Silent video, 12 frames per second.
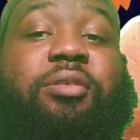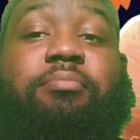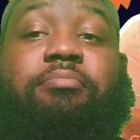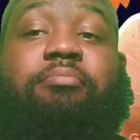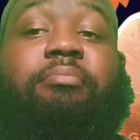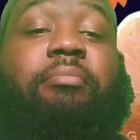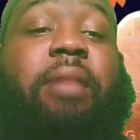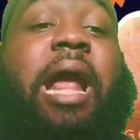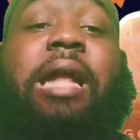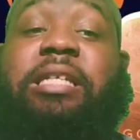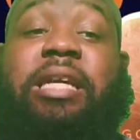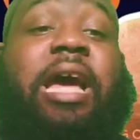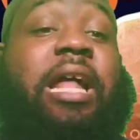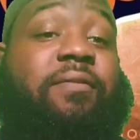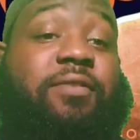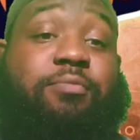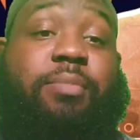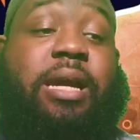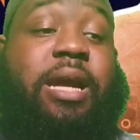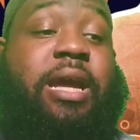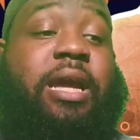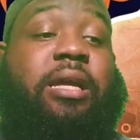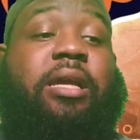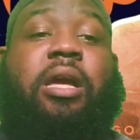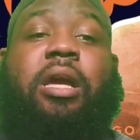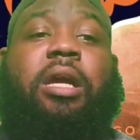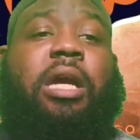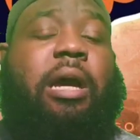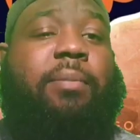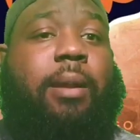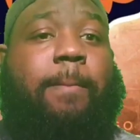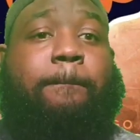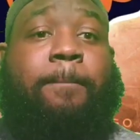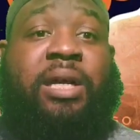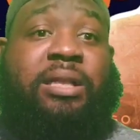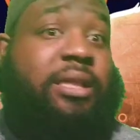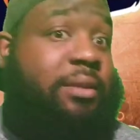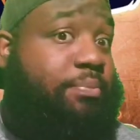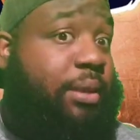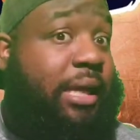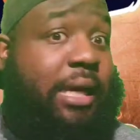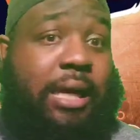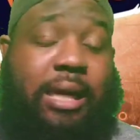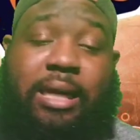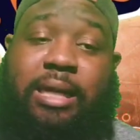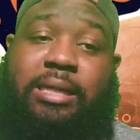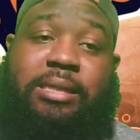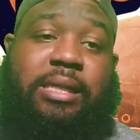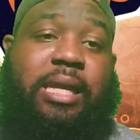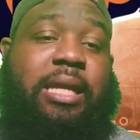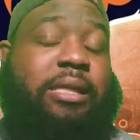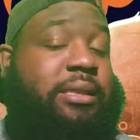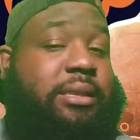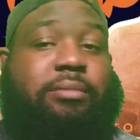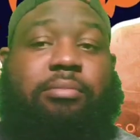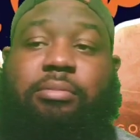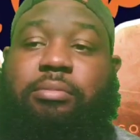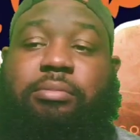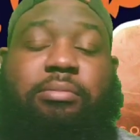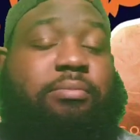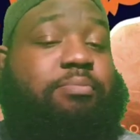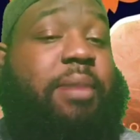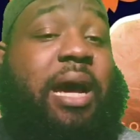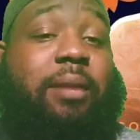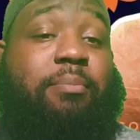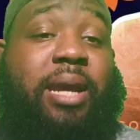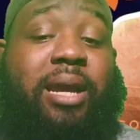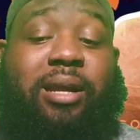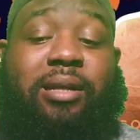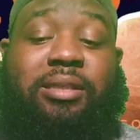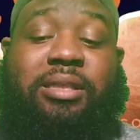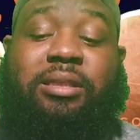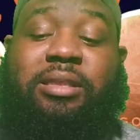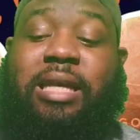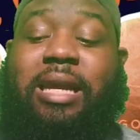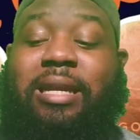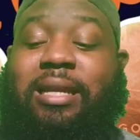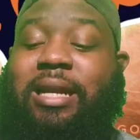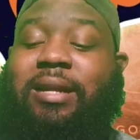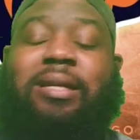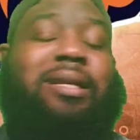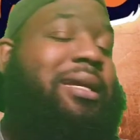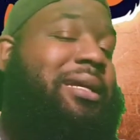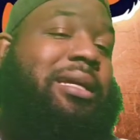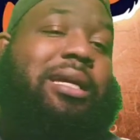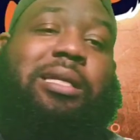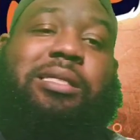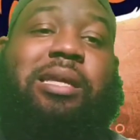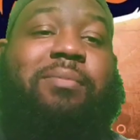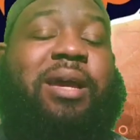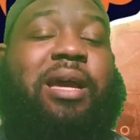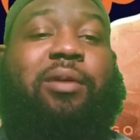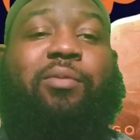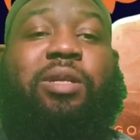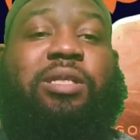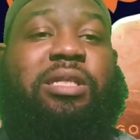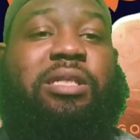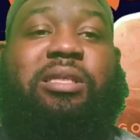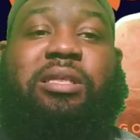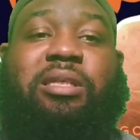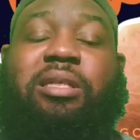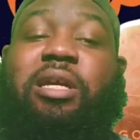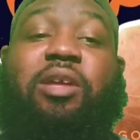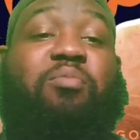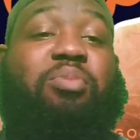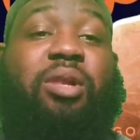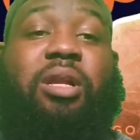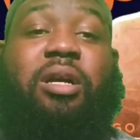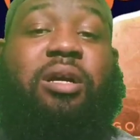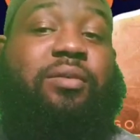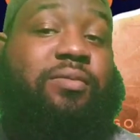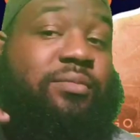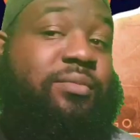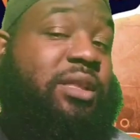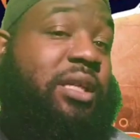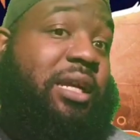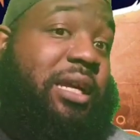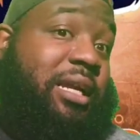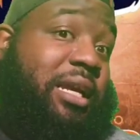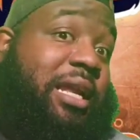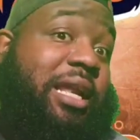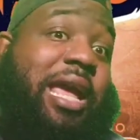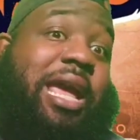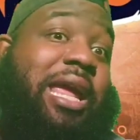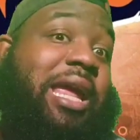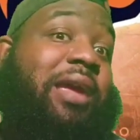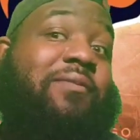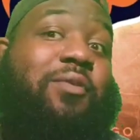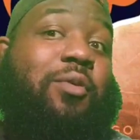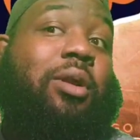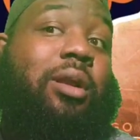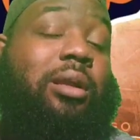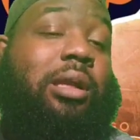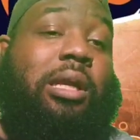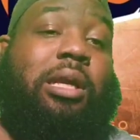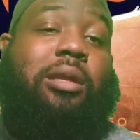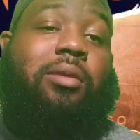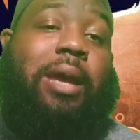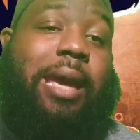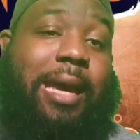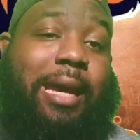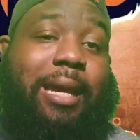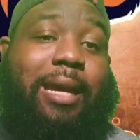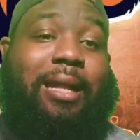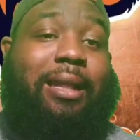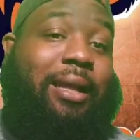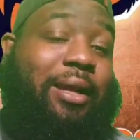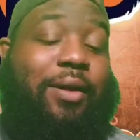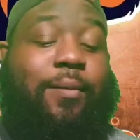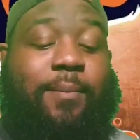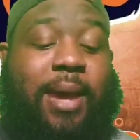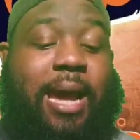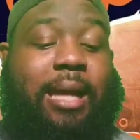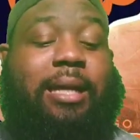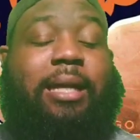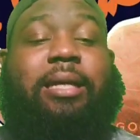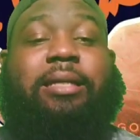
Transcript: some magic out of his behind. Couple of busted plays and by the Bears secondary, and somehow we just couldn't pull it off. That even when you had Khalil Mack